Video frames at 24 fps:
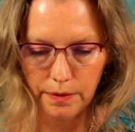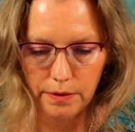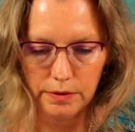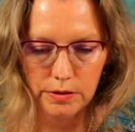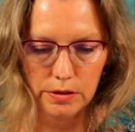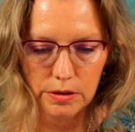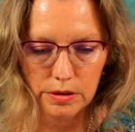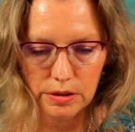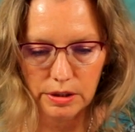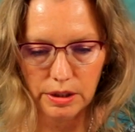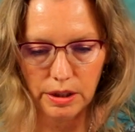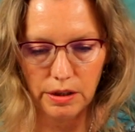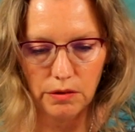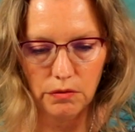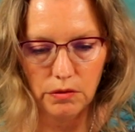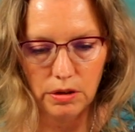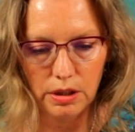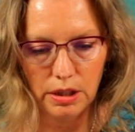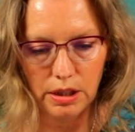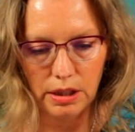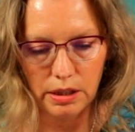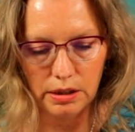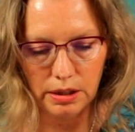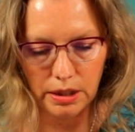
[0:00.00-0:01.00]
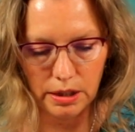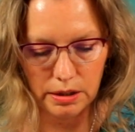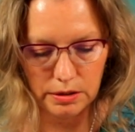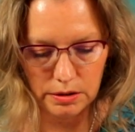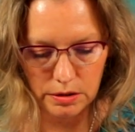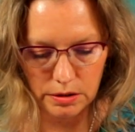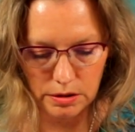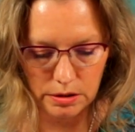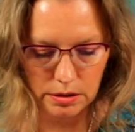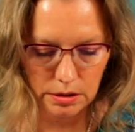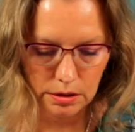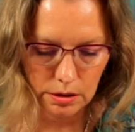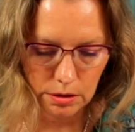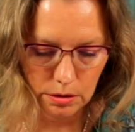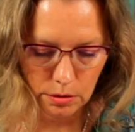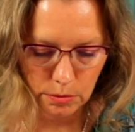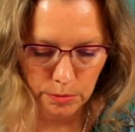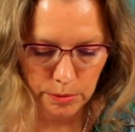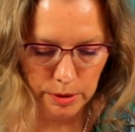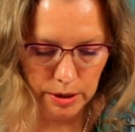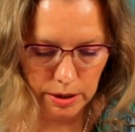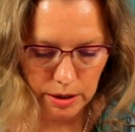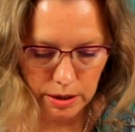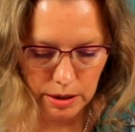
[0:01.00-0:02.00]
Just giving it that just little
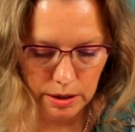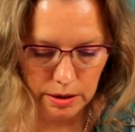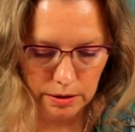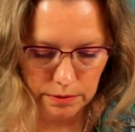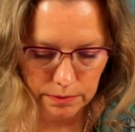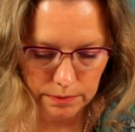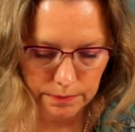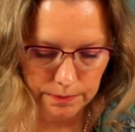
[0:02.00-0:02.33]
bit